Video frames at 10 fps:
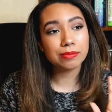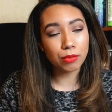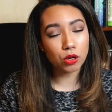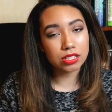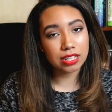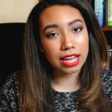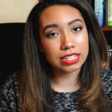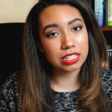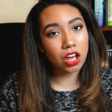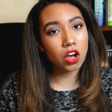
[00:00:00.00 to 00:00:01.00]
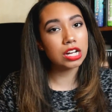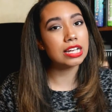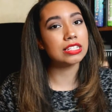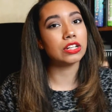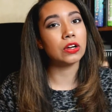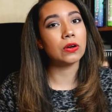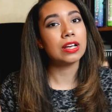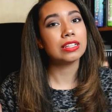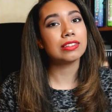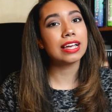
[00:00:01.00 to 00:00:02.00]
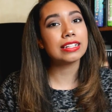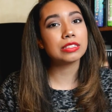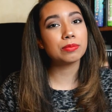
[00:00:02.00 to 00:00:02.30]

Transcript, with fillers: most guys, not all guys I know, like